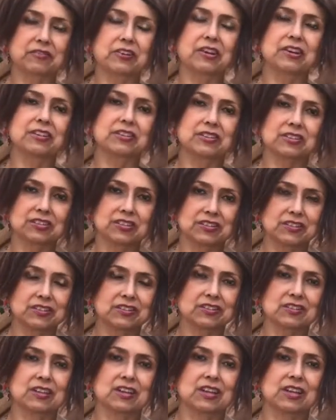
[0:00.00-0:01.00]
For
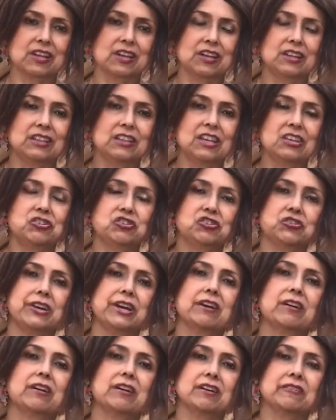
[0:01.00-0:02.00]
instance, this
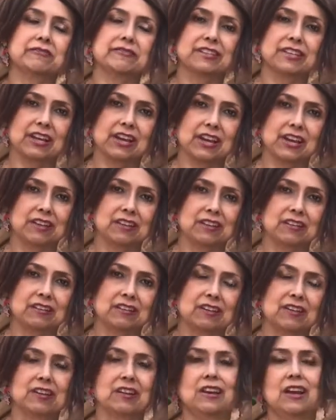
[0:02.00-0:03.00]
sheer kaftan.
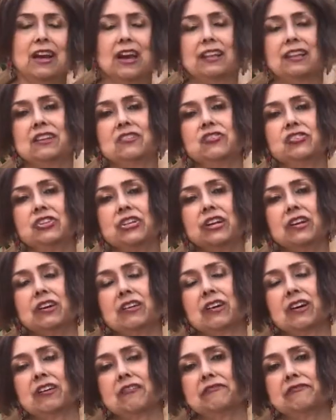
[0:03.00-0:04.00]
And the
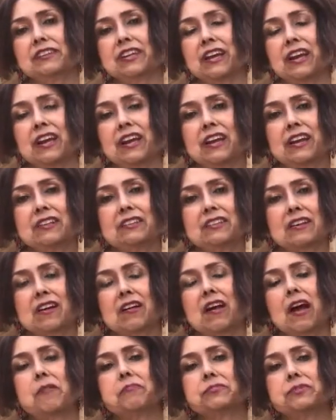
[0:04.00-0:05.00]
sheer kaftans
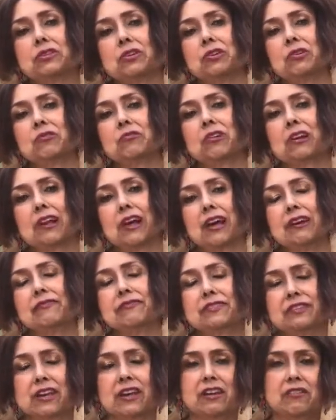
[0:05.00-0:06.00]
are absolute
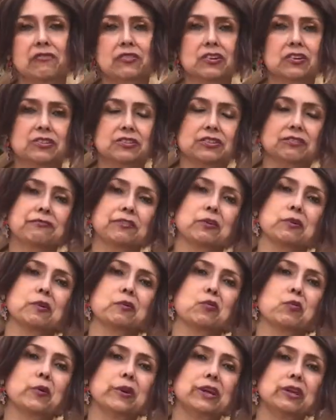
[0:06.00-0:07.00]
lifesavers if you are
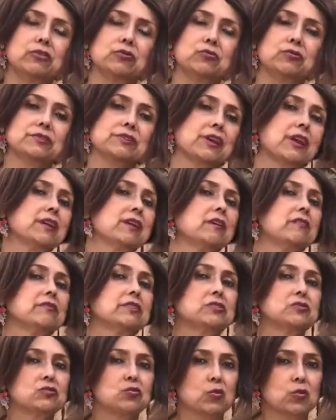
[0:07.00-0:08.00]
going to, say, a
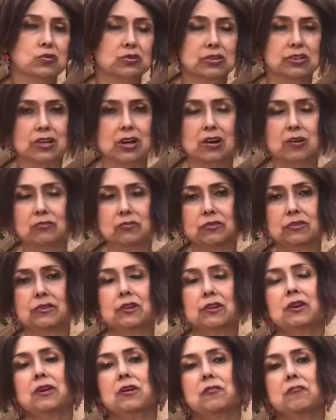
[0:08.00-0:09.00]
resort town.
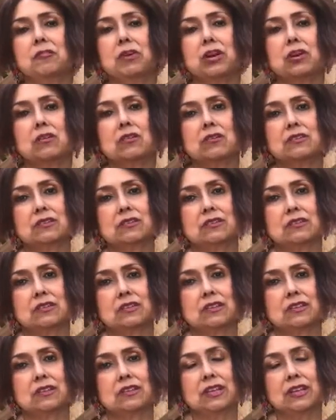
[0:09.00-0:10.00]
Because
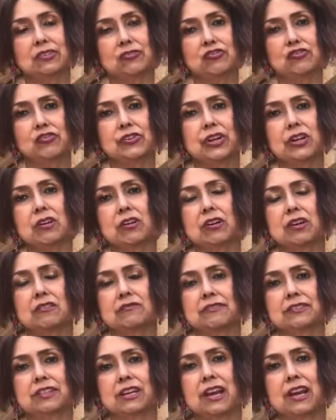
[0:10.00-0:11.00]
this sheer
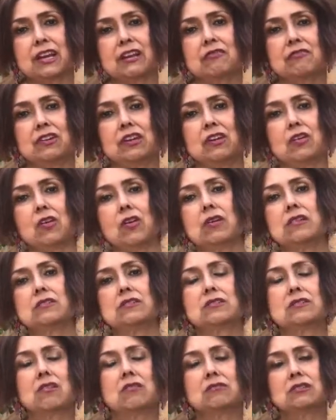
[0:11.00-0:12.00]
kaftan will
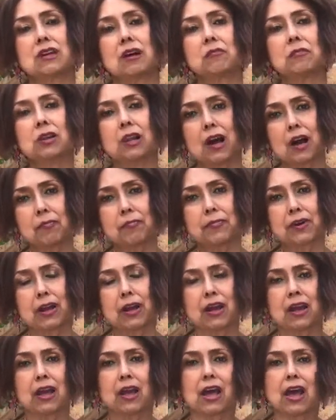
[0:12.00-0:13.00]
also double up
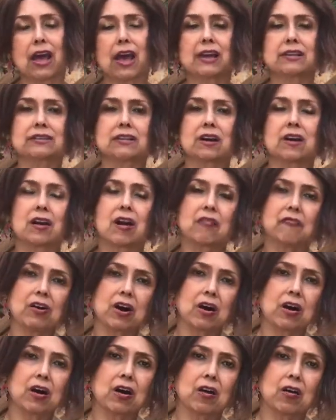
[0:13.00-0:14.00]
as a
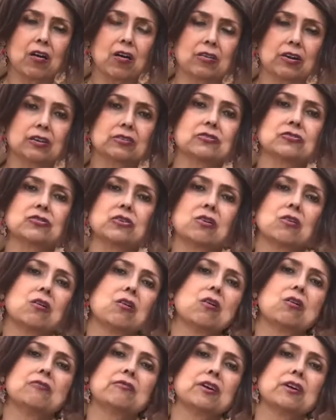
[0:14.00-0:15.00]
cover or a
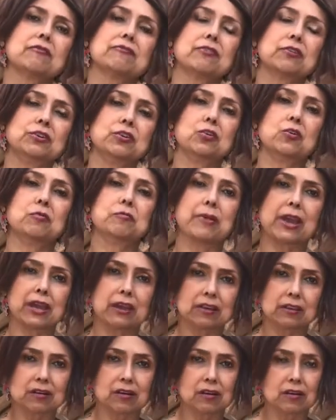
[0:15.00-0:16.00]
throwover for your
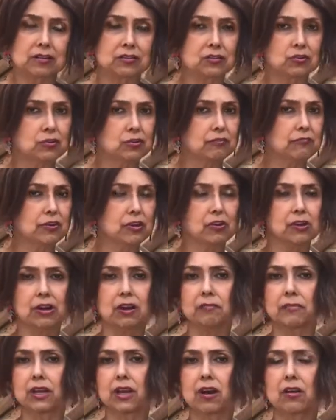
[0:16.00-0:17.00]
bather. So if you're
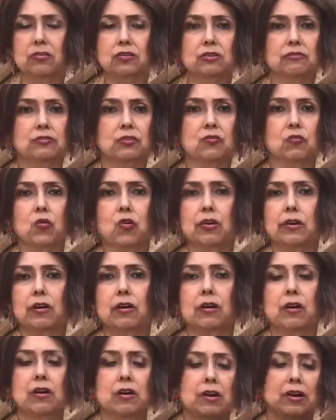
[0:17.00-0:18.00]
coming out of the
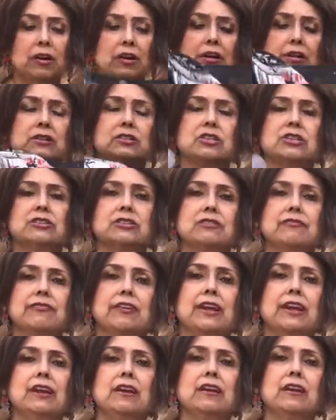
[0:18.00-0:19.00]
water, just
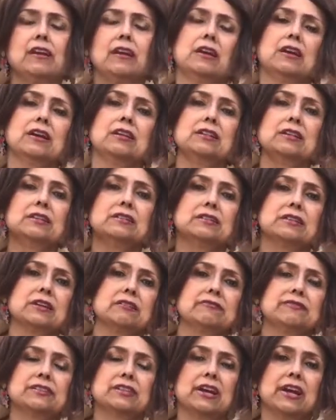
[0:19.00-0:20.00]
fling this
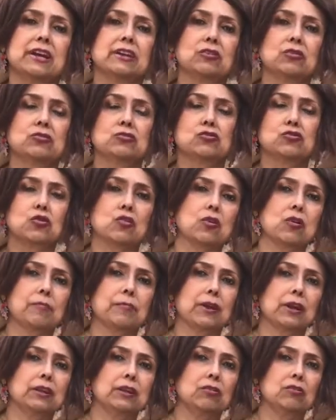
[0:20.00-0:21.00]
kaftan on
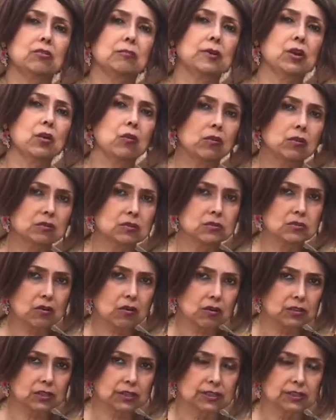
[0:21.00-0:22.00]
top and you'll be all
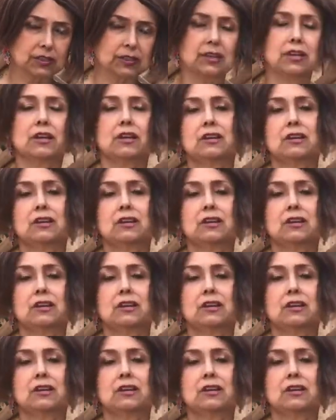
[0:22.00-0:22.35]
sorted.